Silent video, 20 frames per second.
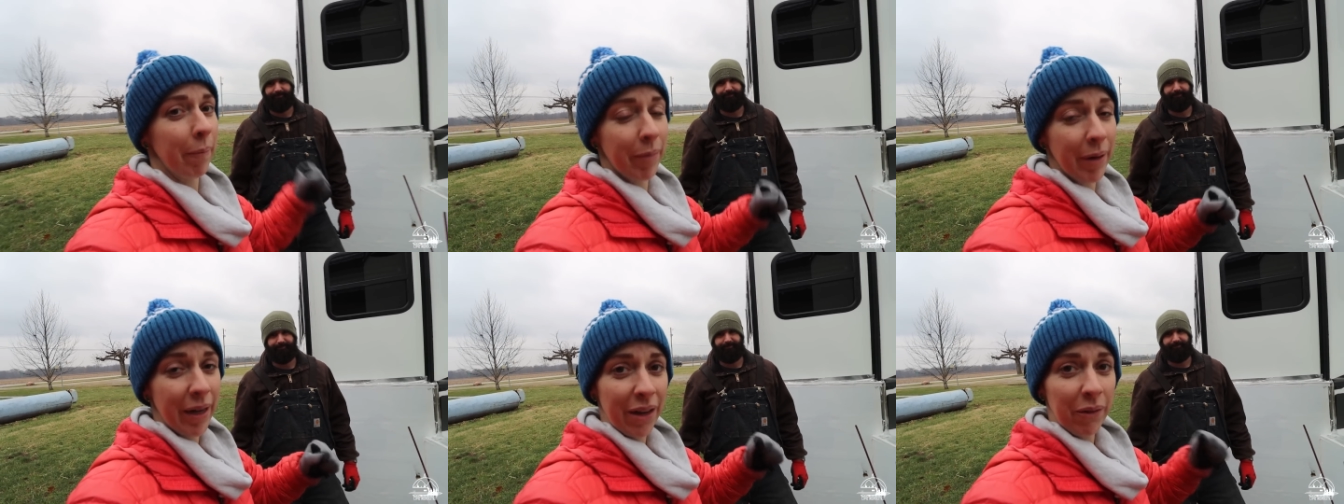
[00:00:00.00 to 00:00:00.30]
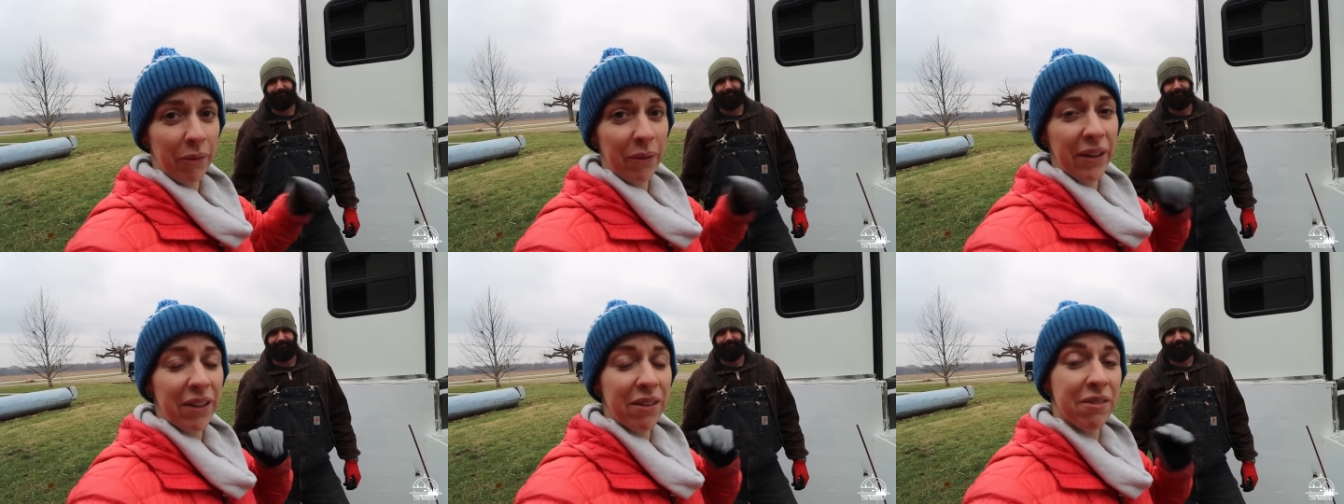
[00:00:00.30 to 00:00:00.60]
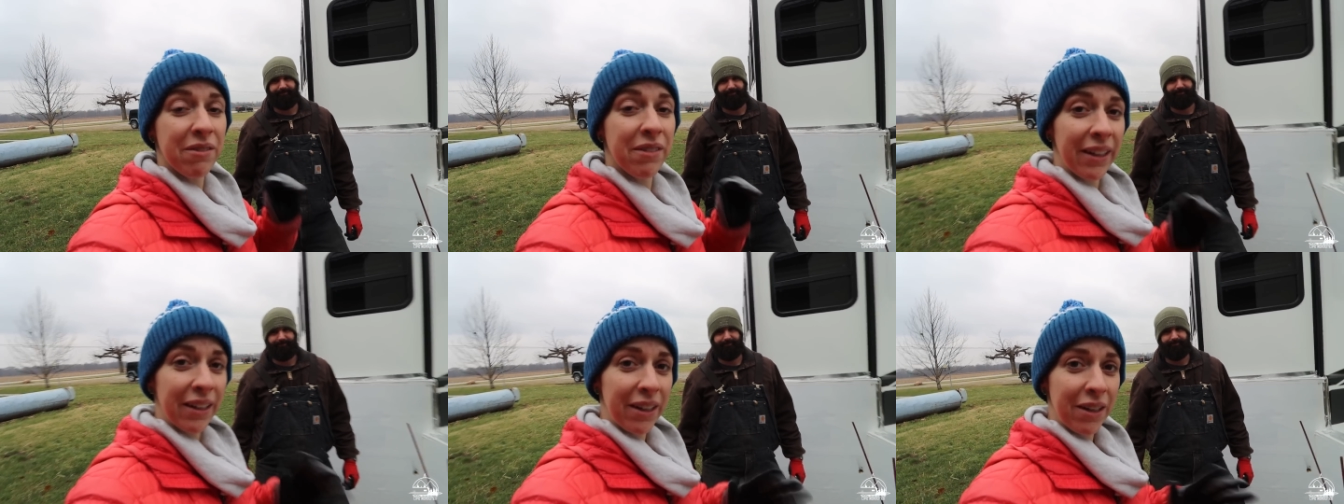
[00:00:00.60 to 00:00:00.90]
but we are
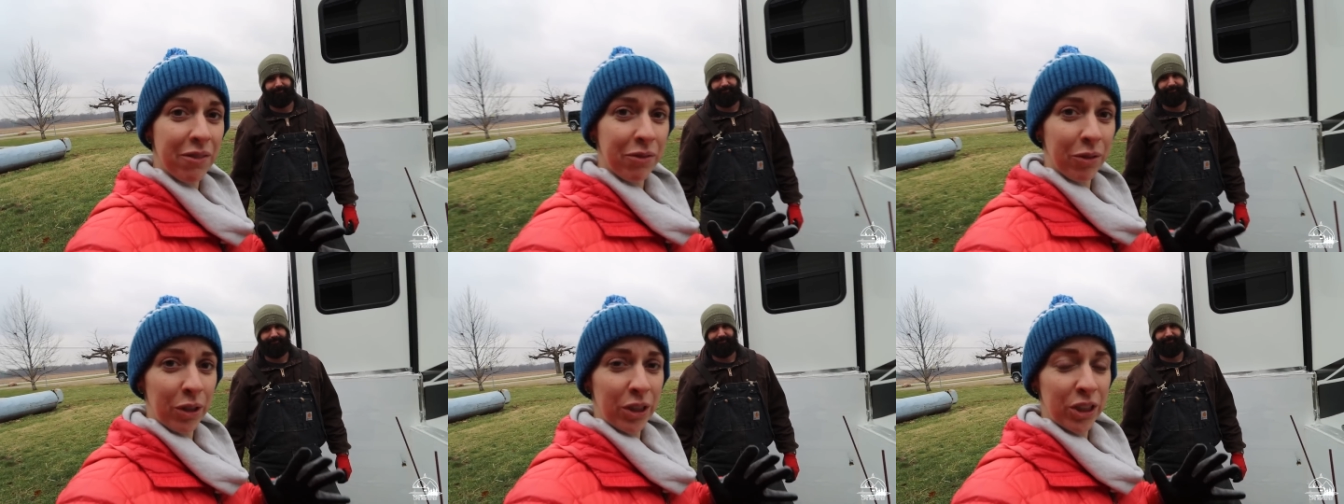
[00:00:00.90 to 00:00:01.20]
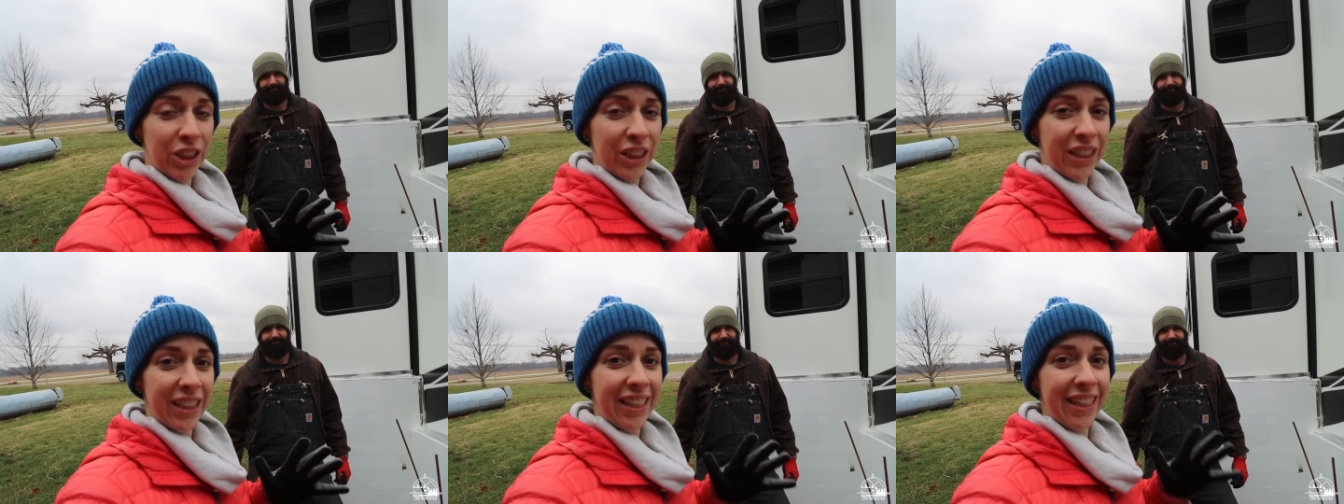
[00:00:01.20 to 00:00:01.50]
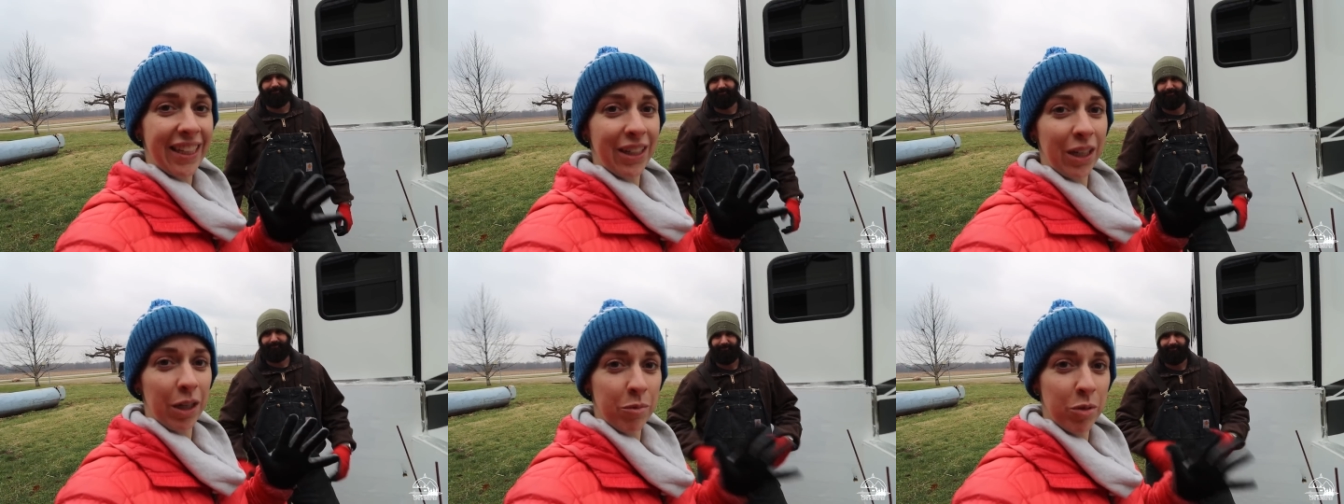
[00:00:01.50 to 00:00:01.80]
very fortunate
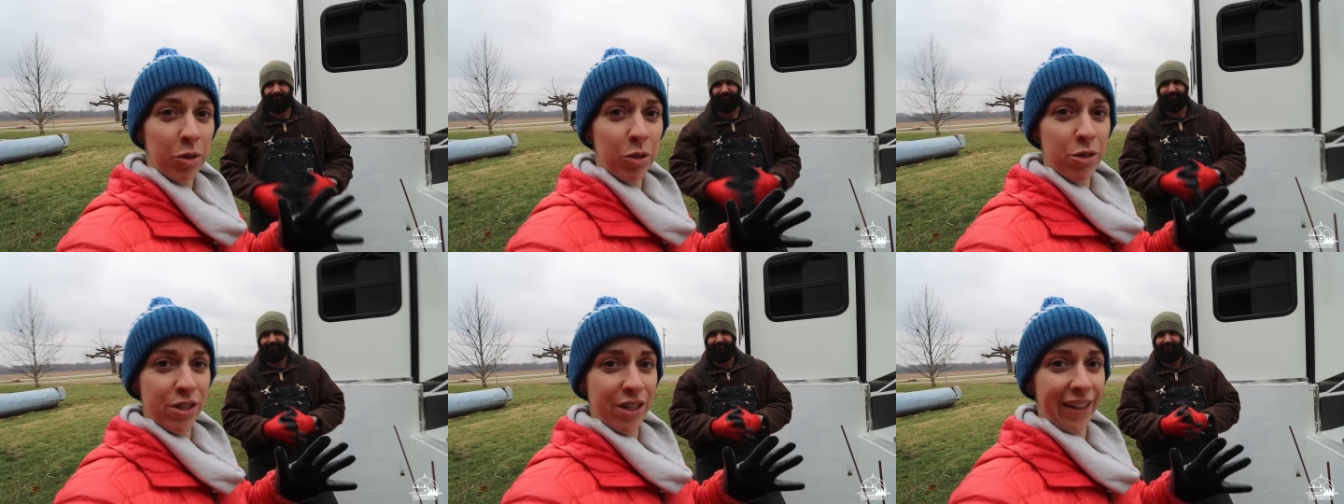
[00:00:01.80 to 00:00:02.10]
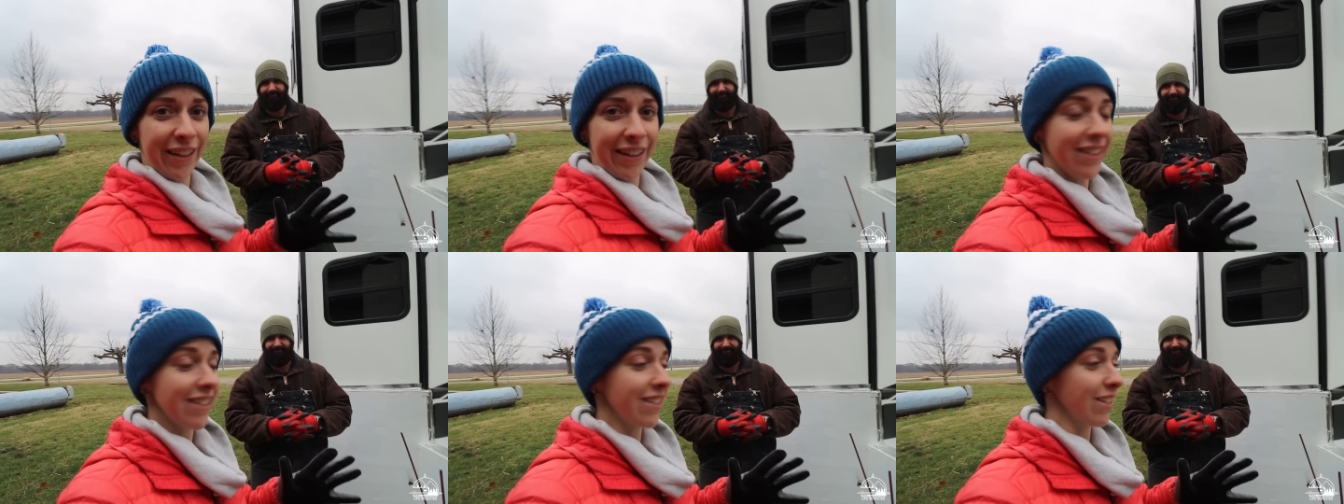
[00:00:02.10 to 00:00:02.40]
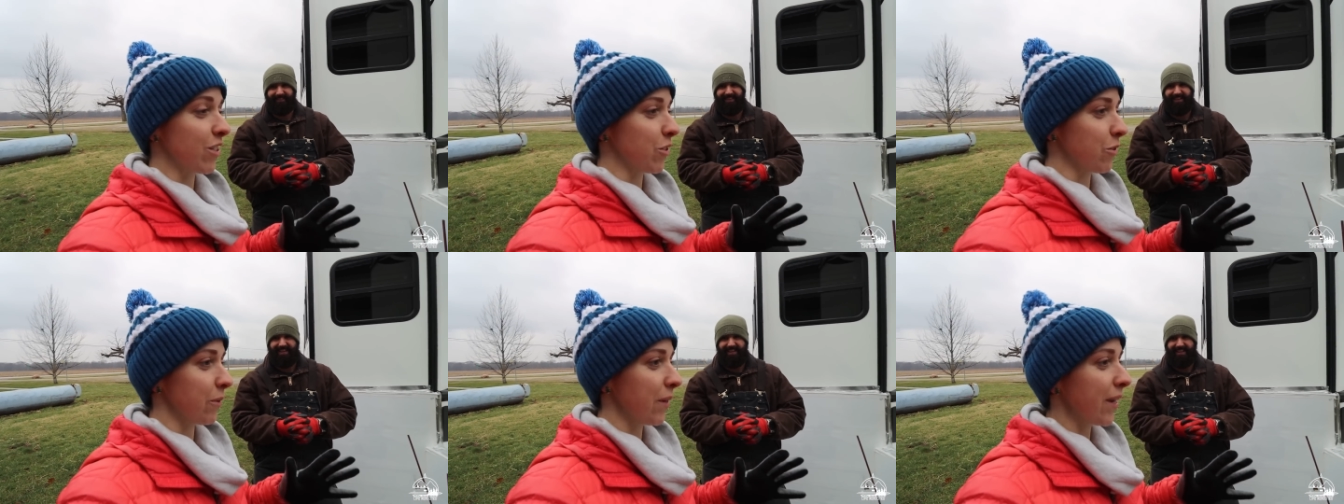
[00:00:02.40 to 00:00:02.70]
in our mooch docking
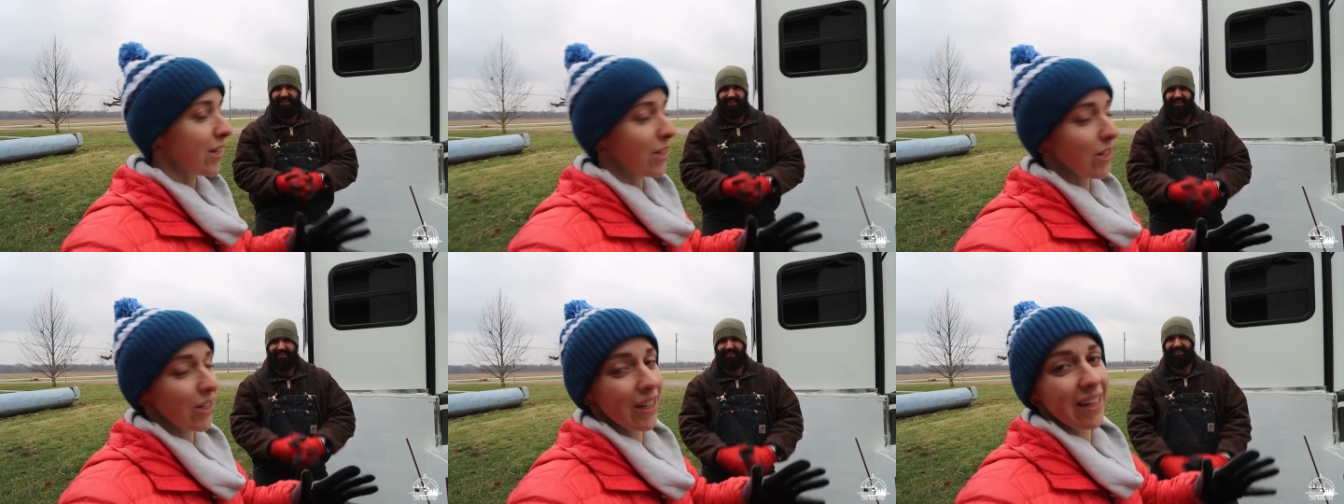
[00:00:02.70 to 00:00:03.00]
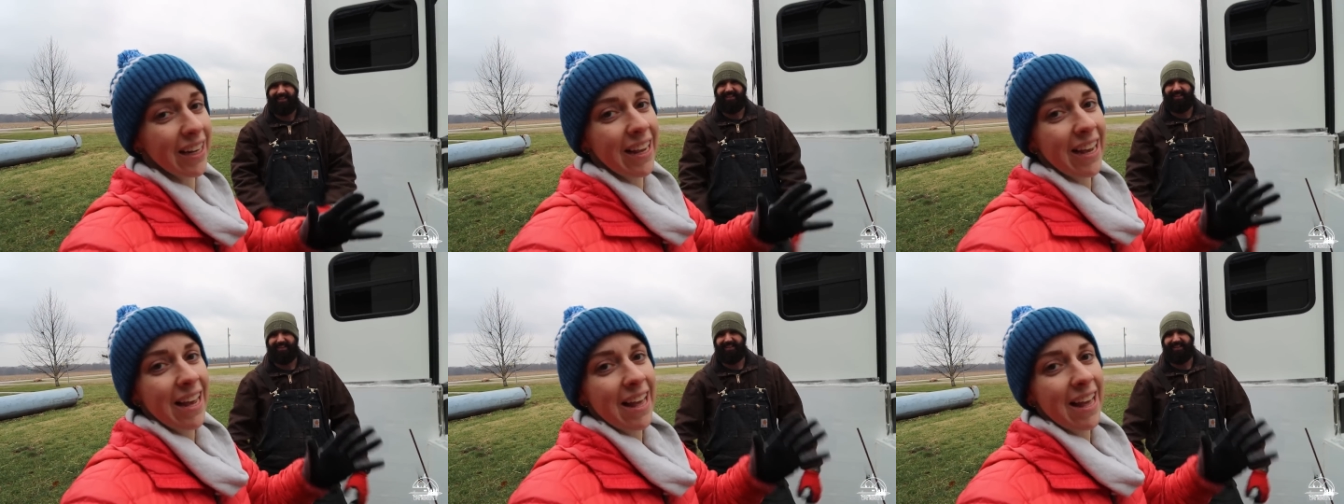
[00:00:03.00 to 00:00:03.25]
situation